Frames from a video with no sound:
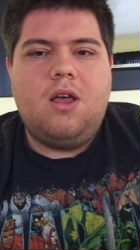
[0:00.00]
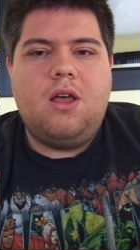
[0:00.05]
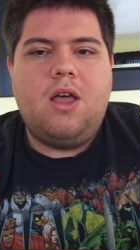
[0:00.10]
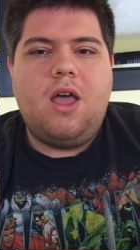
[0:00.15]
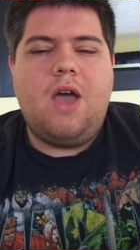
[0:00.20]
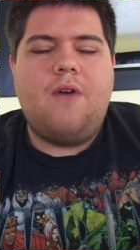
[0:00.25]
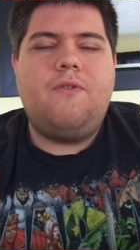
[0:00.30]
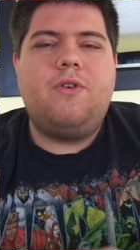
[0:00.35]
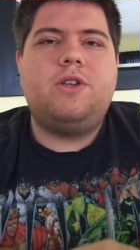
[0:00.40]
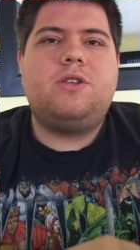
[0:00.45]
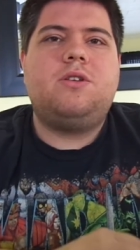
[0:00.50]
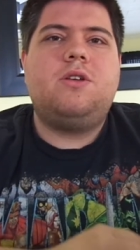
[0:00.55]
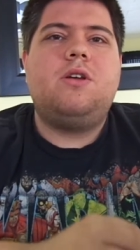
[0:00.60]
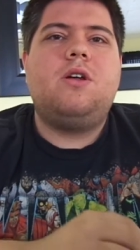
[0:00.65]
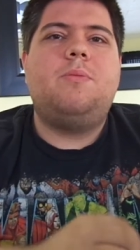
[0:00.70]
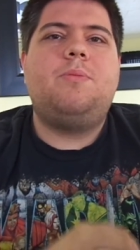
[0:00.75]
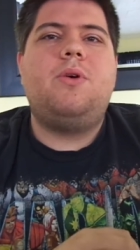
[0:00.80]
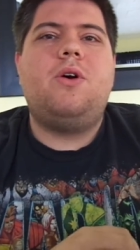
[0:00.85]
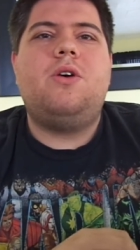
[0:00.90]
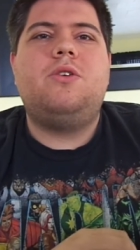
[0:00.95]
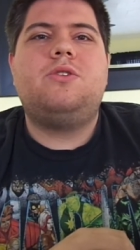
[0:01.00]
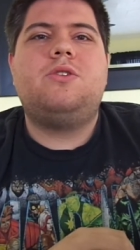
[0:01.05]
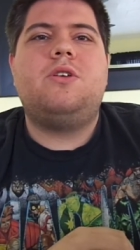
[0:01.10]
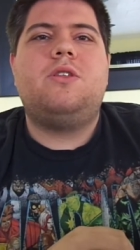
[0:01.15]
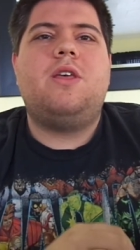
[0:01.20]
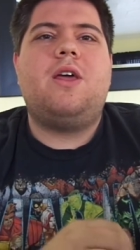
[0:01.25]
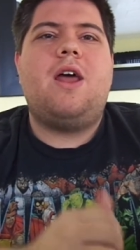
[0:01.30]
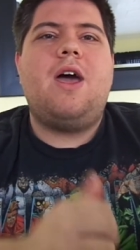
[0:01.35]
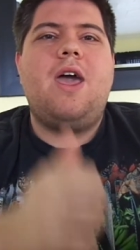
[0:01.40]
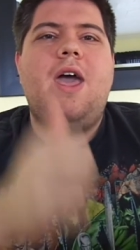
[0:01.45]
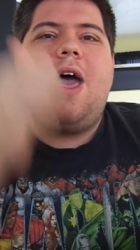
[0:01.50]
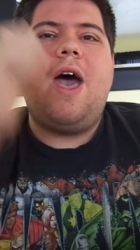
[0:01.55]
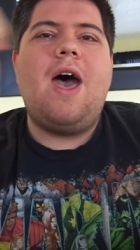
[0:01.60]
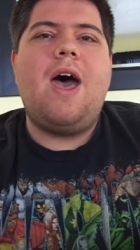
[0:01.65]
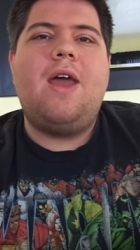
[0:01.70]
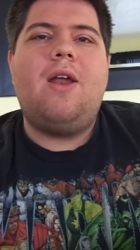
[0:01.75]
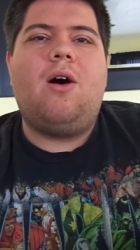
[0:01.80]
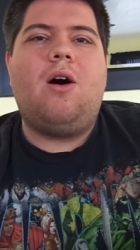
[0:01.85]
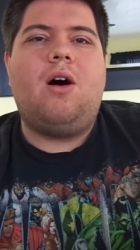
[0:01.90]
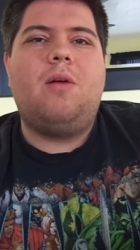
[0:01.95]
Every single poster that I
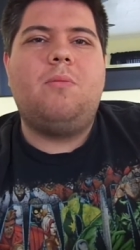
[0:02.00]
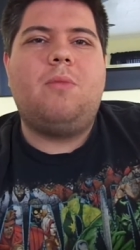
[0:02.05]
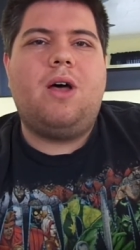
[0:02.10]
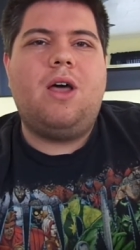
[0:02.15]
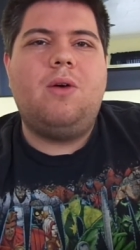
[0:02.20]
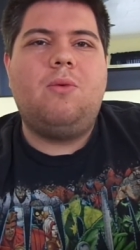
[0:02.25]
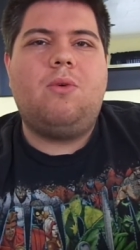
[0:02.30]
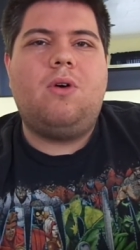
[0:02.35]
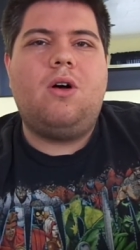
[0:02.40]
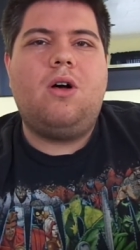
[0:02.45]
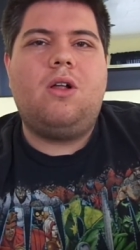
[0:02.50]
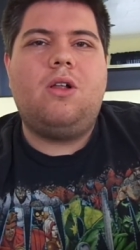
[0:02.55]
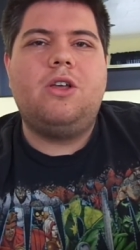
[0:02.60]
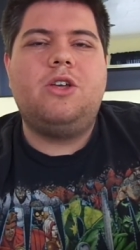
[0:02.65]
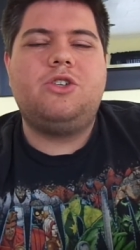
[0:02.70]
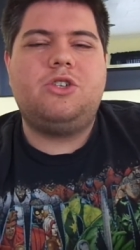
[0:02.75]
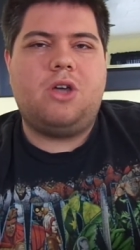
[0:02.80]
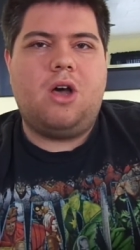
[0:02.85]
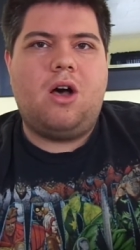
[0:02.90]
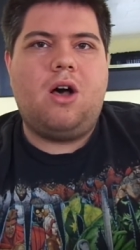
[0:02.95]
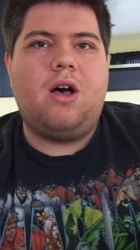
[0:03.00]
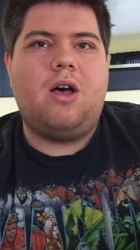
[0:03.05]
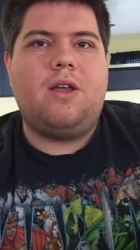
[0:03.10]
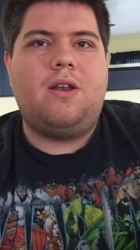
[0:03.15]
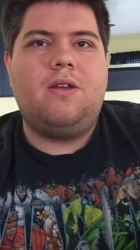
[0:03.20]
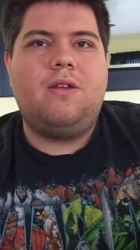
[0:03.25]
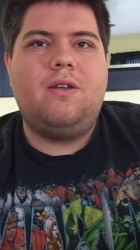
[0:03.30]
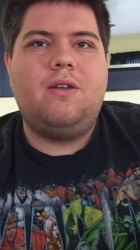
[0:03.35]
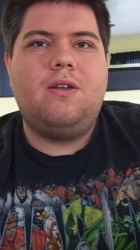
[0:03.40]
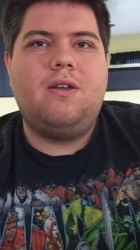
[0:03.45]
had on my wall is gone.